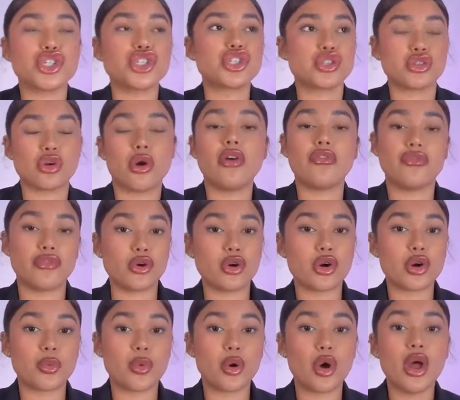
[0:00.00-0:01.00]
They're so
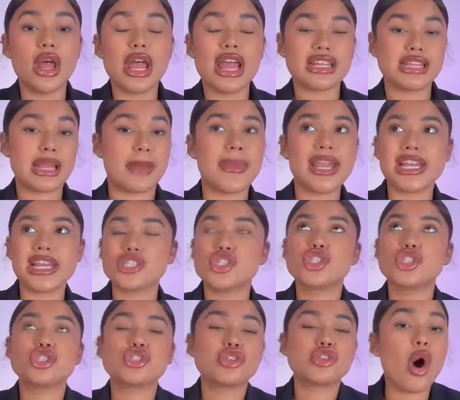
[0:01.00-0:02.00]
affordable that make it
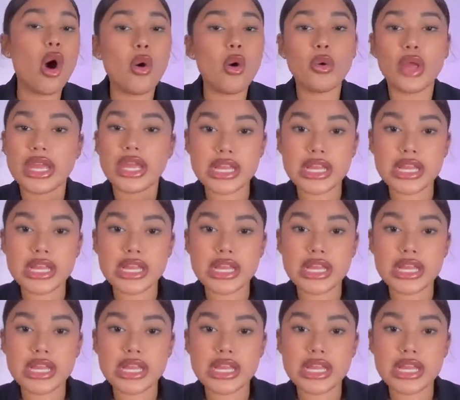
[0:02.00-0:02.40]
so